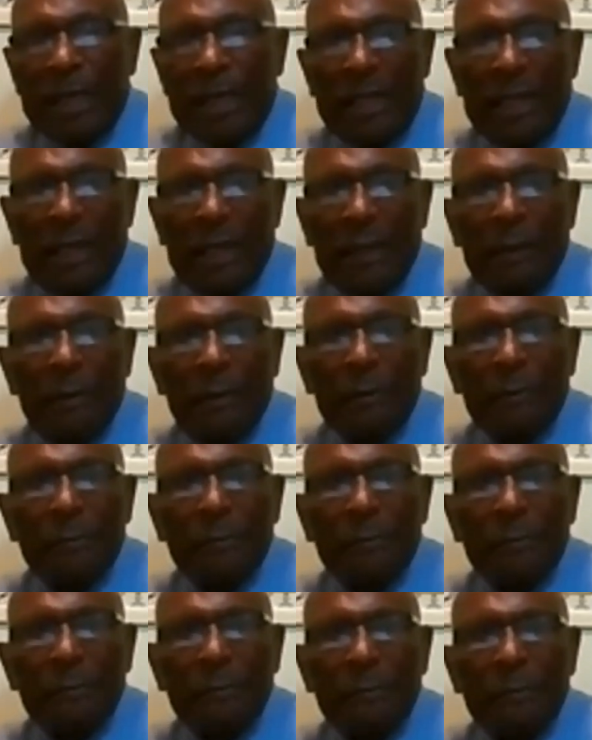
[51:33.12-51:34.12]
eating,
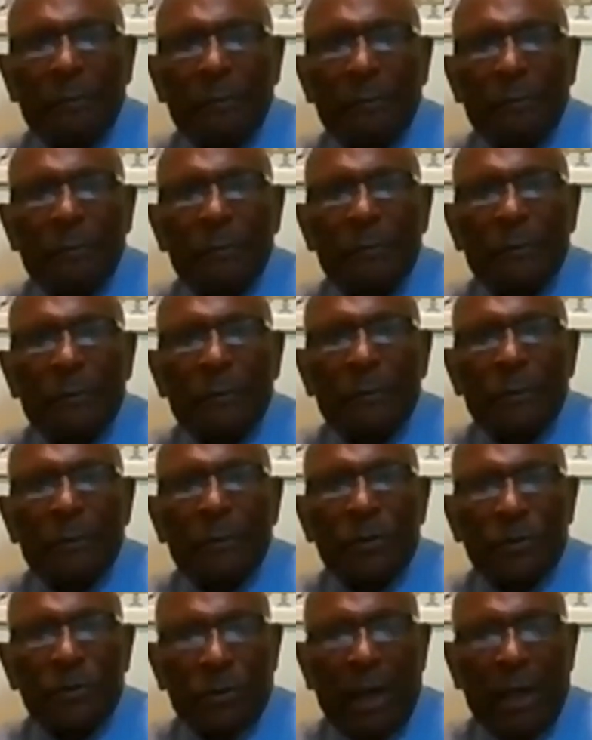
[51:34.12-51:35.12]

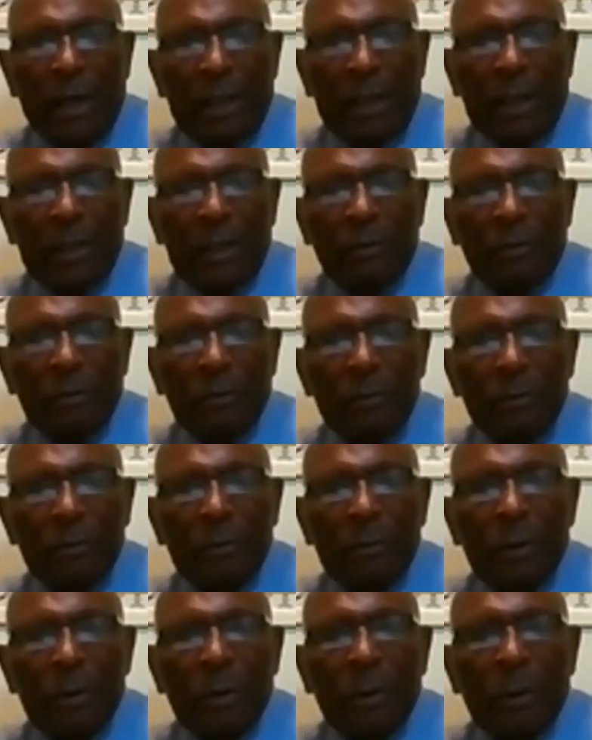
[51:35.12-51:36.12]
drinking
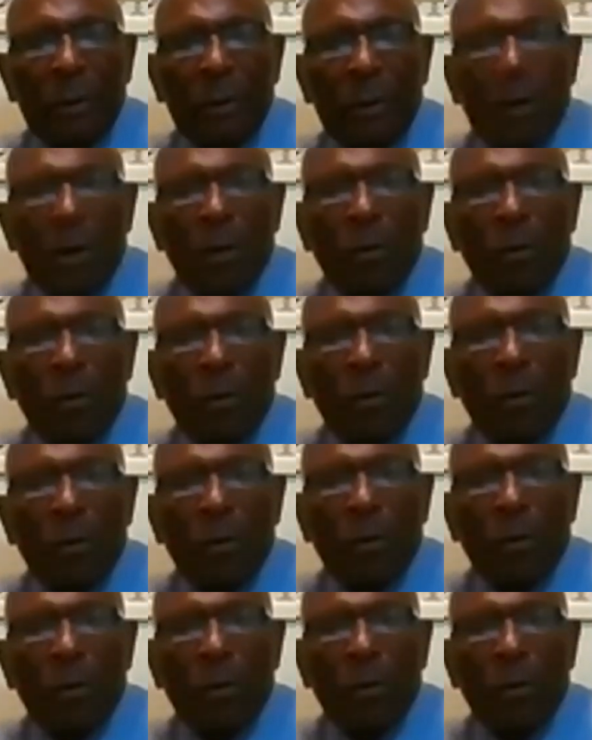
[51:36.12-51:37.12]

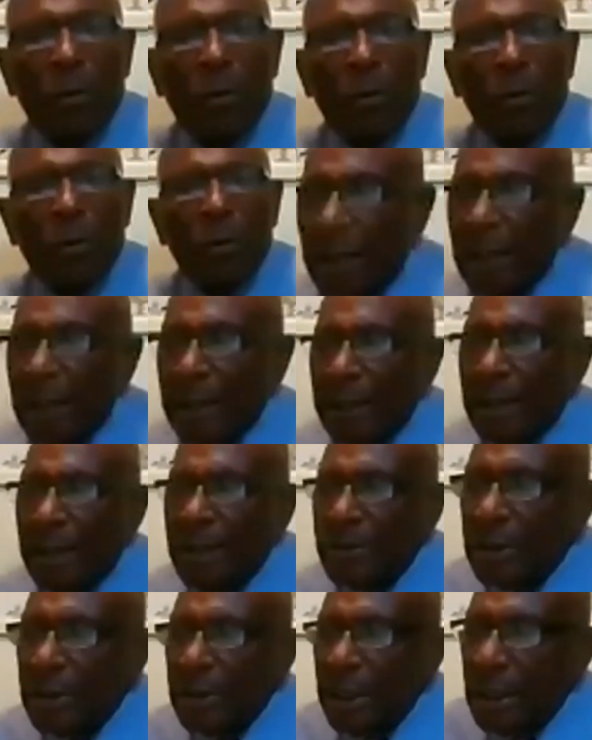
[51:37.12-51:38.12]
with them, and
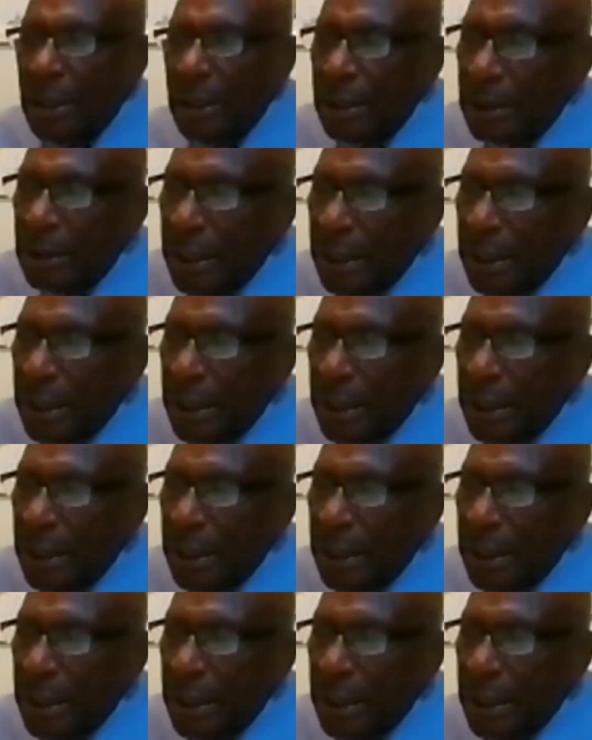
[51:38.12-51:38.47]
they said